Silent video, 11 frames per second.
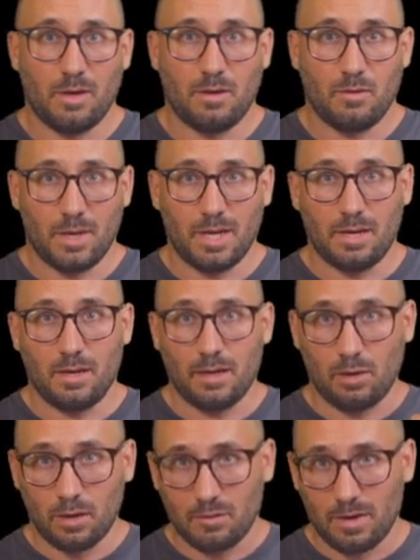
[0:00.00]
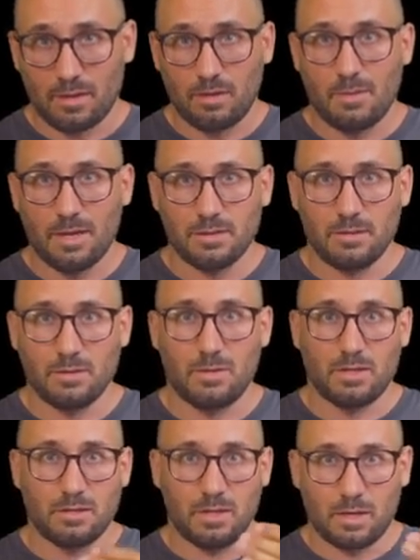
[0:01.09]
when we contract the muscles, when
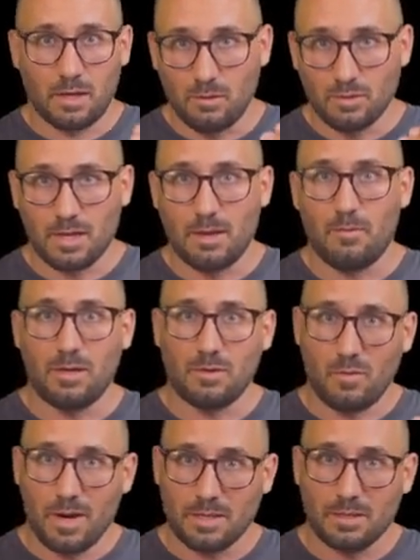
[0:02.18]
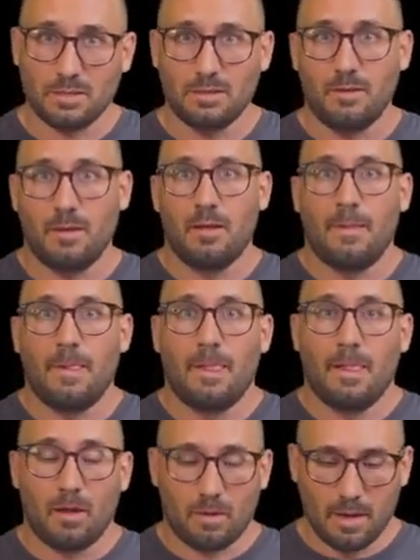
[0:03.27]
the signal goes up, when it raises.
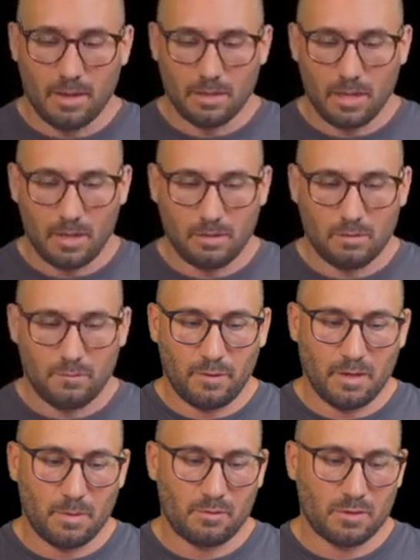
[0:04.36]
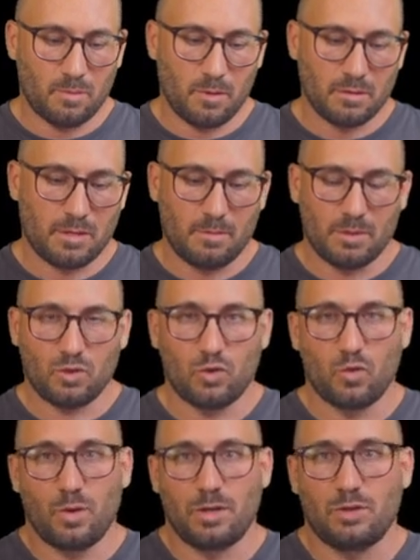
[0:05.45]
Okay, and feedback response time is
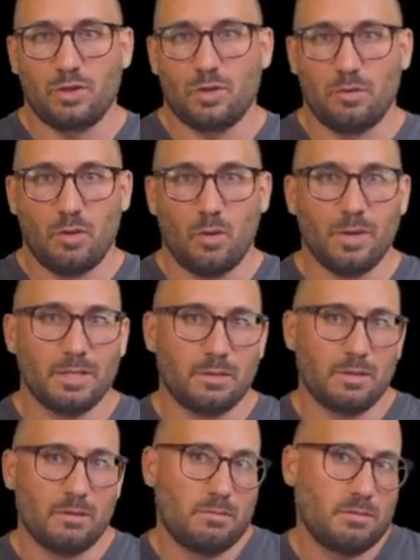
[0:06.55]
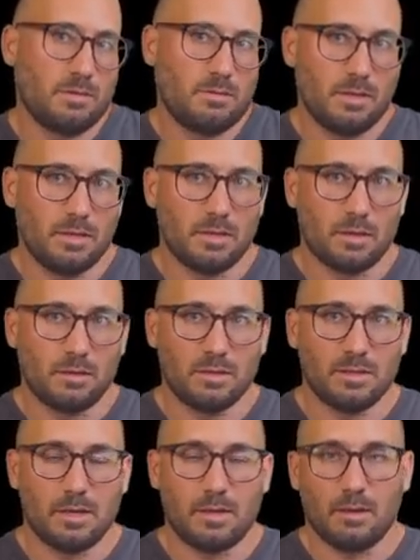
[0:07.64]
short, so always is a
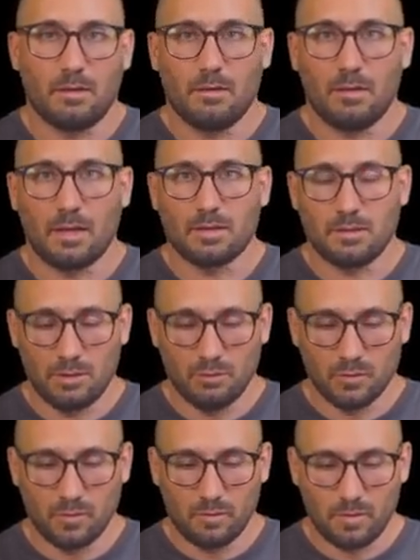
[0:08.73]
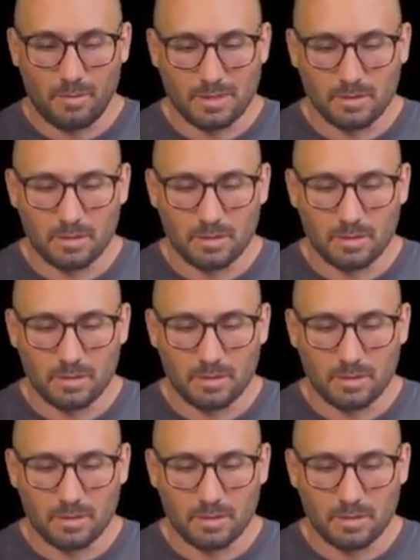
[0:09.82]
setting that's useful for muscle